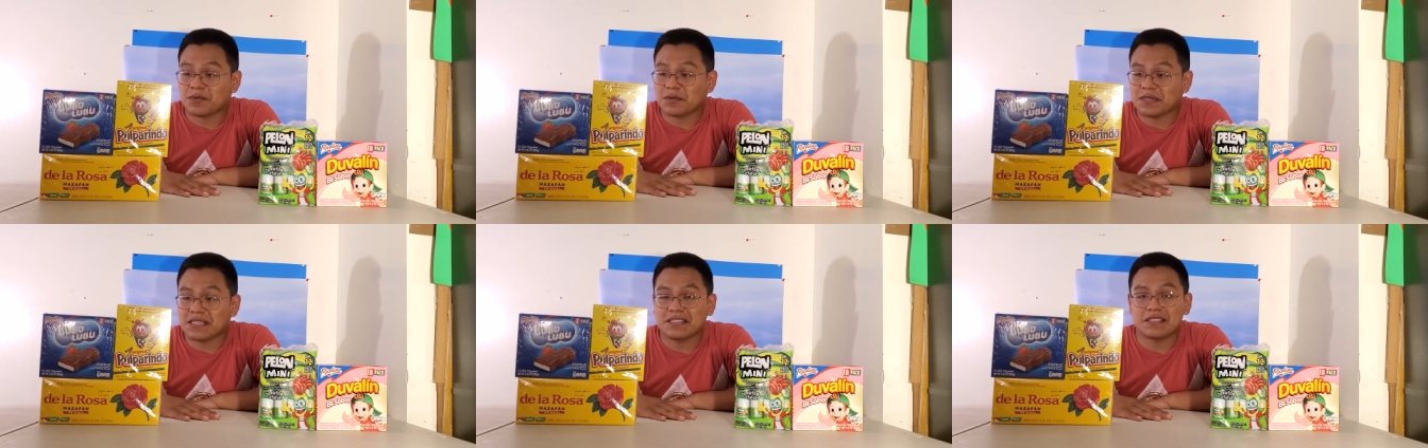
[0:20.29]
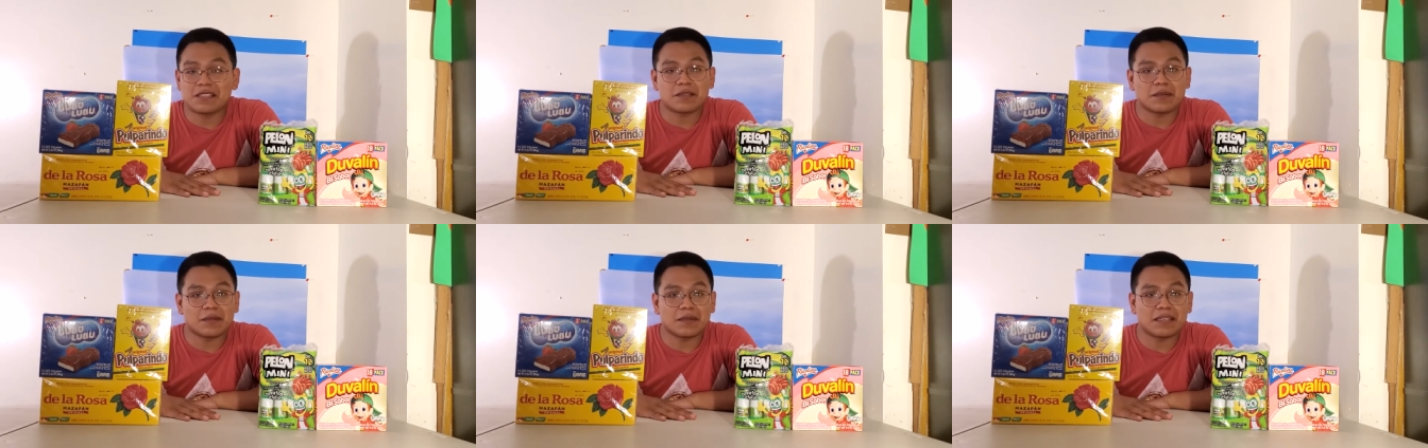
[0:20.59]
We can
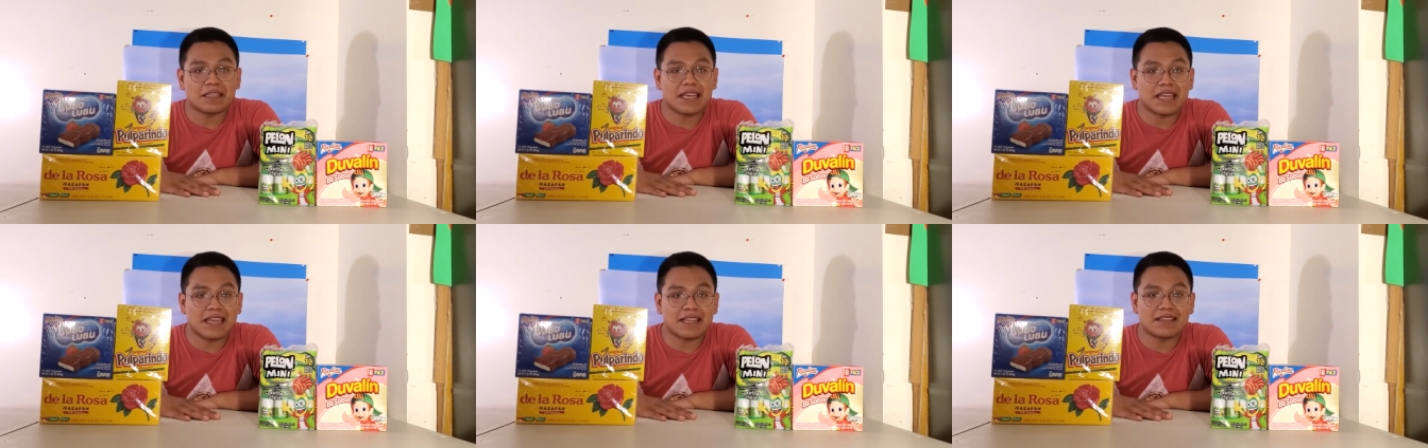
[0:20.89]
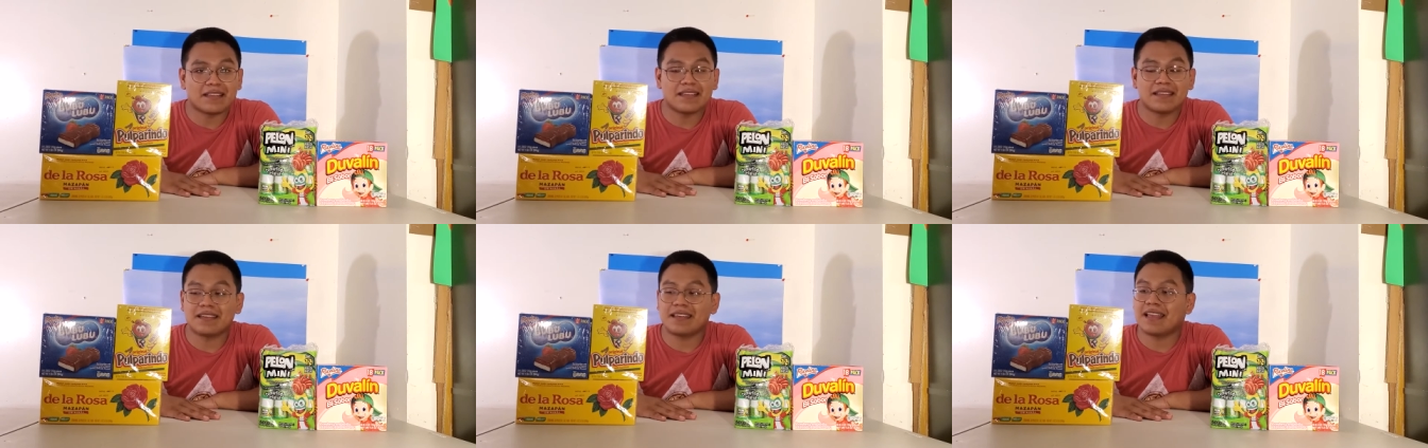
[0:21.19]
still eat
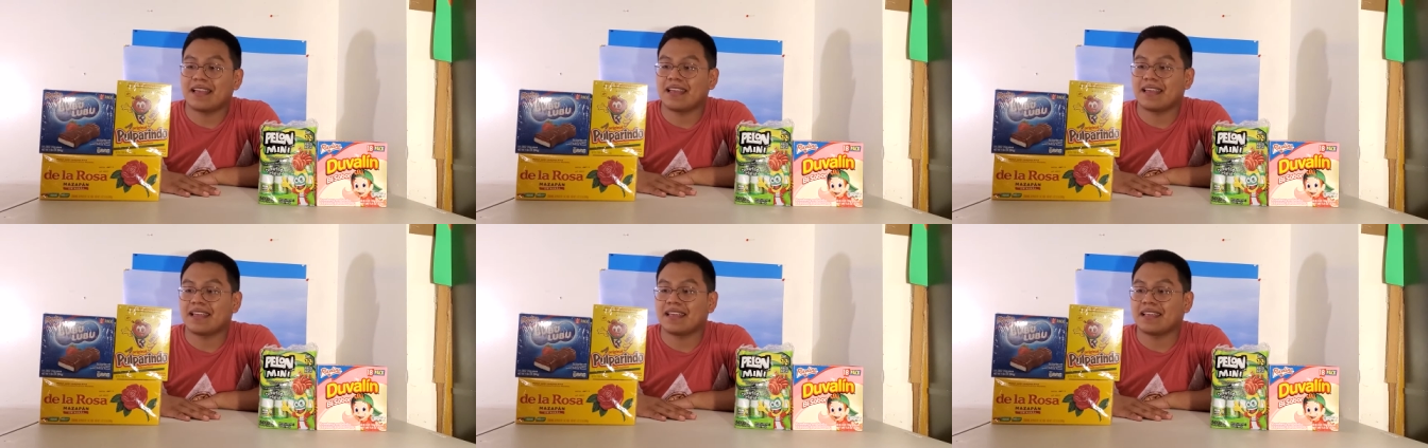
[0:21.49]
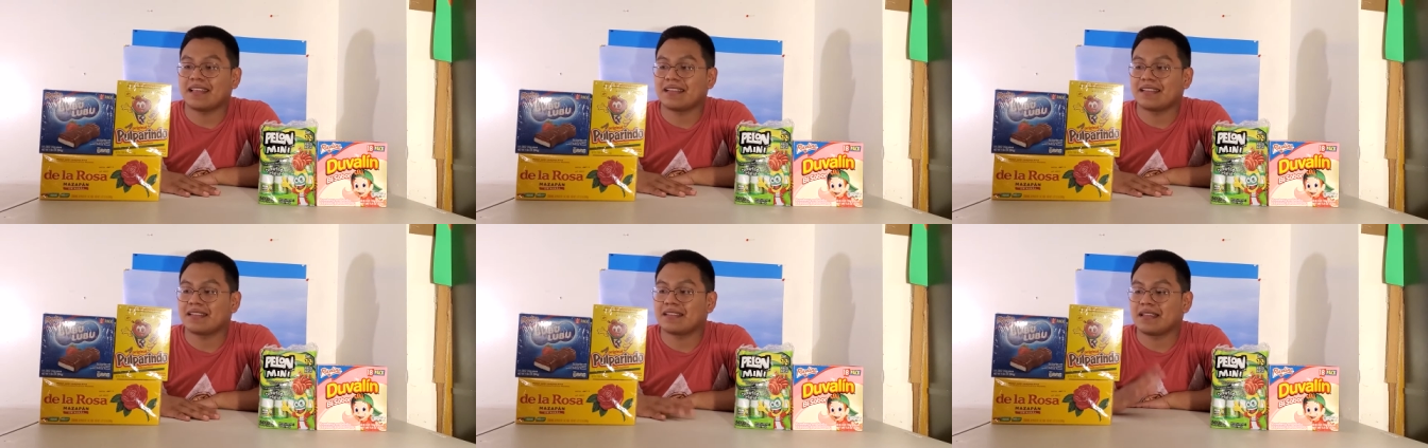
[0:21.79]
candy,
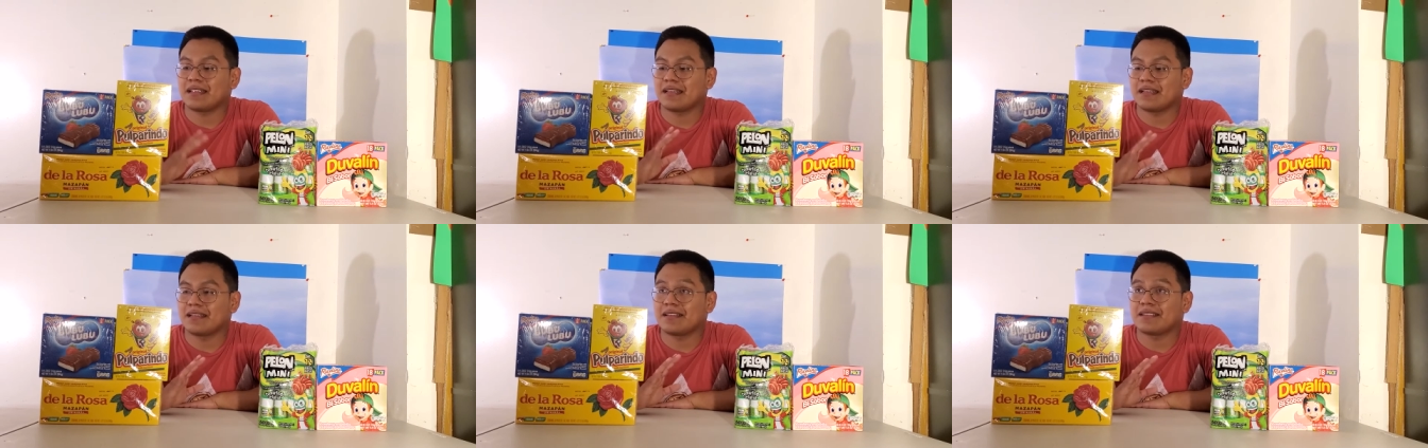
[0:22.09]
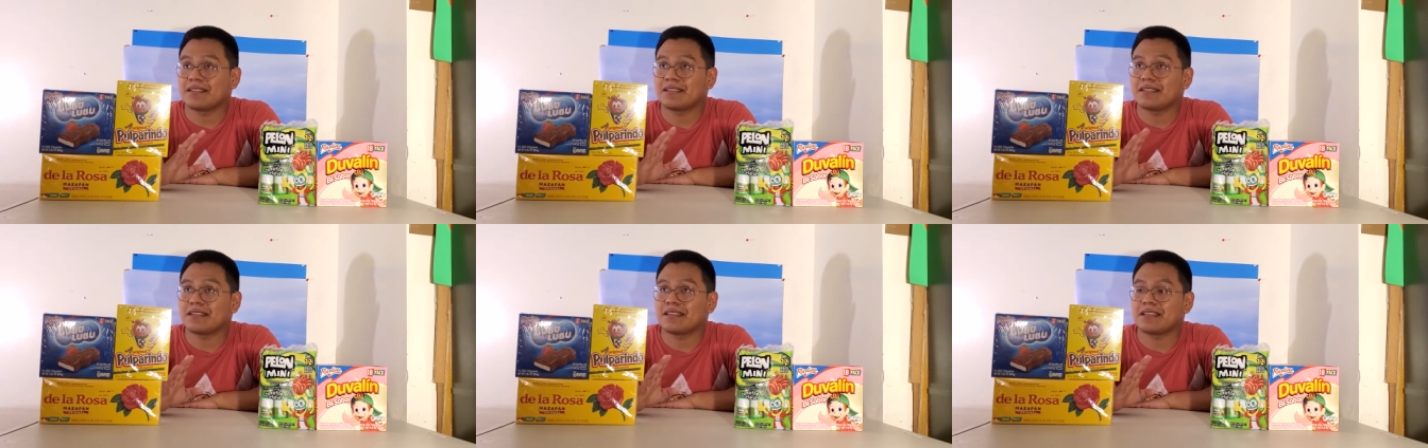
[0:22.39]
and uh,
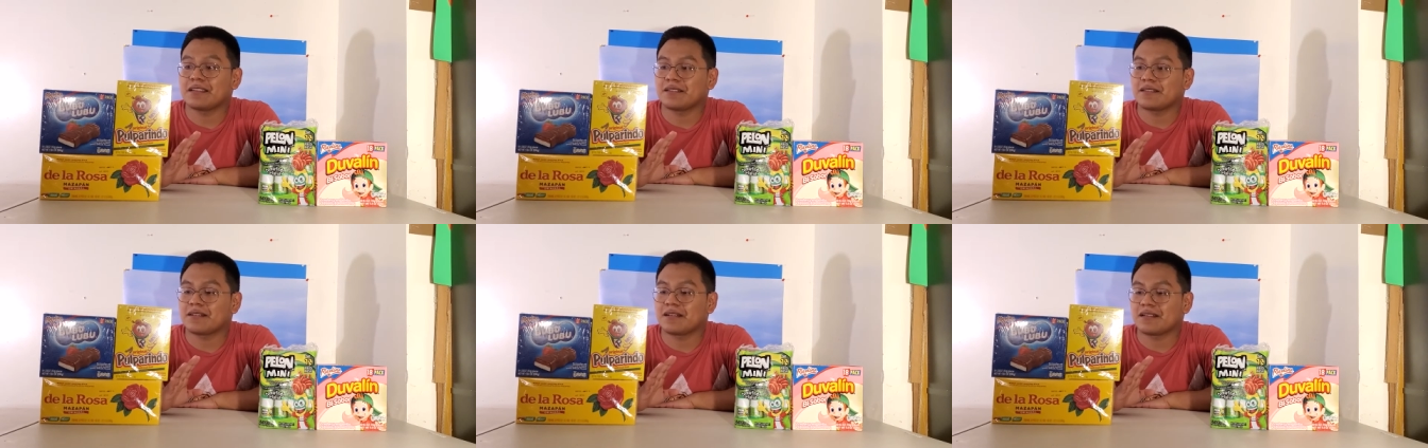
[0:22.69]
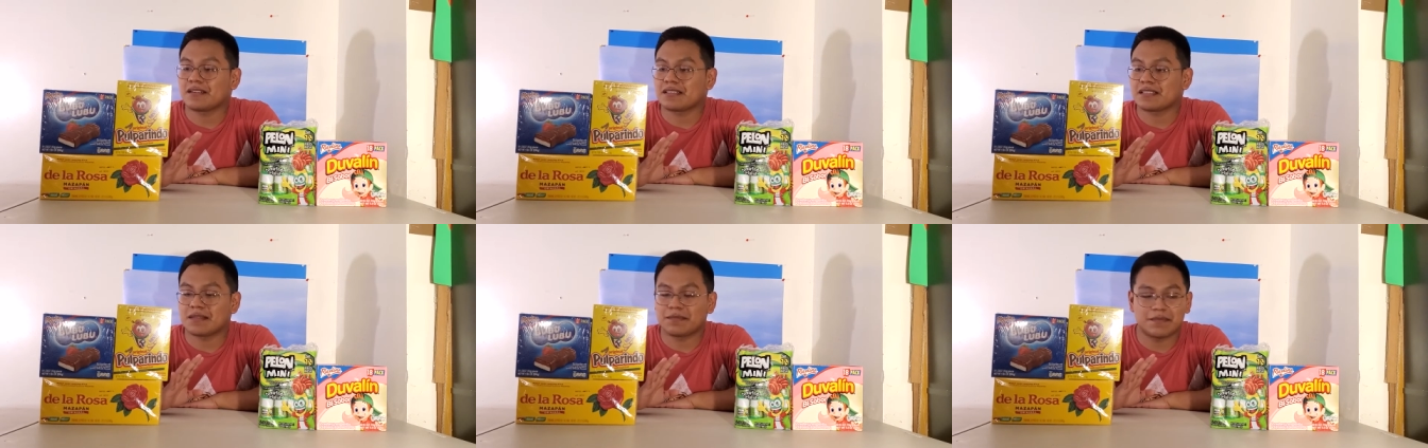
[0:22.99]
here
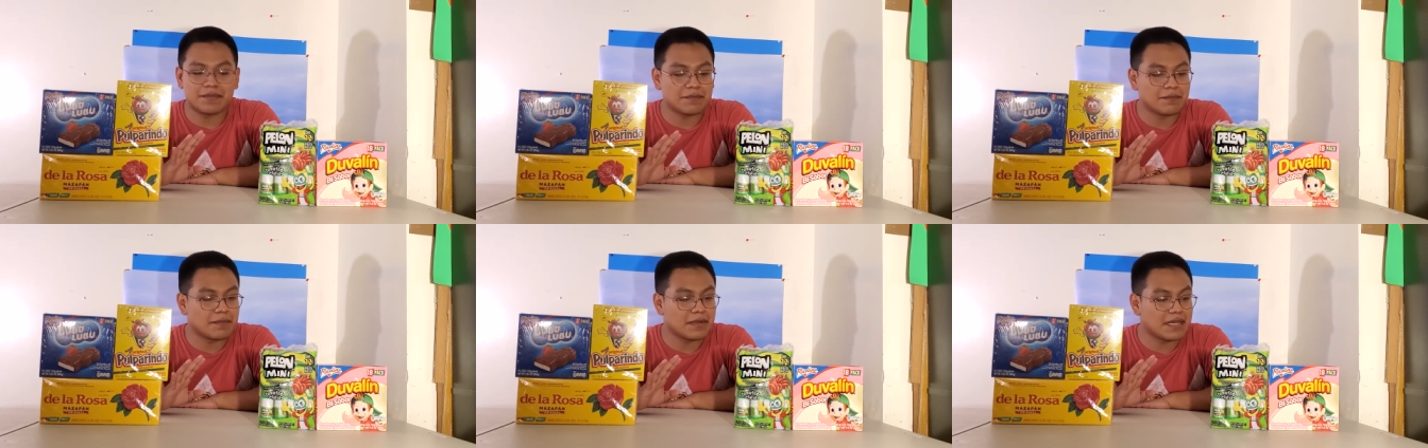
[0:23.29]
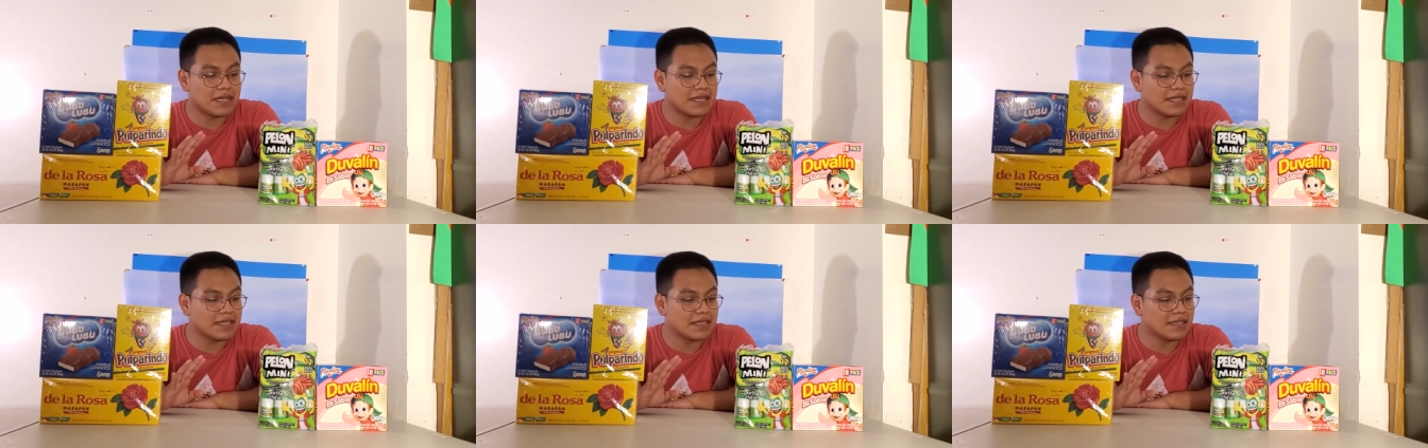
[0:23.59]
are some of
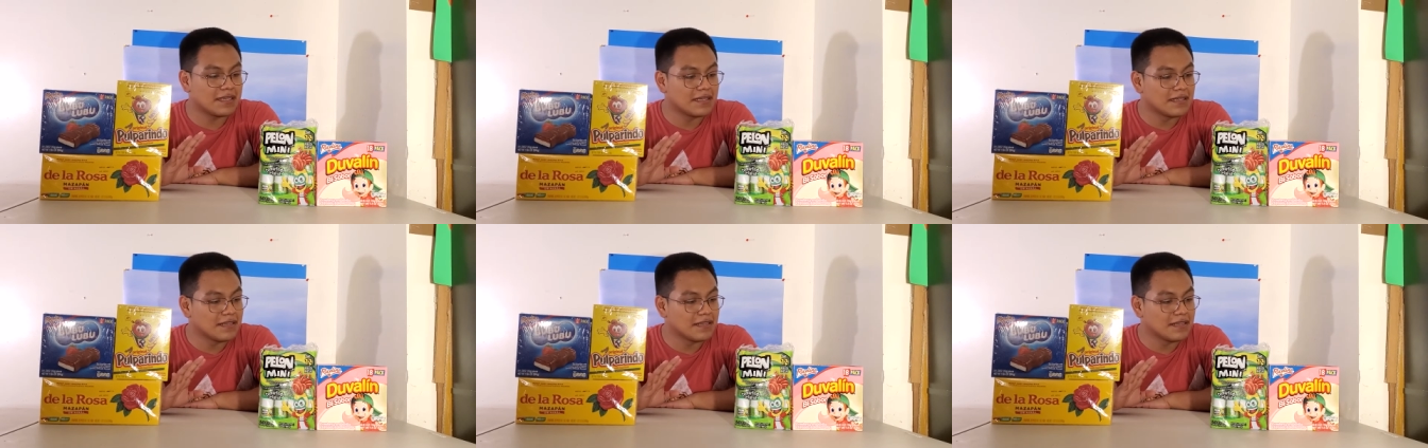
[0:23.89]
my.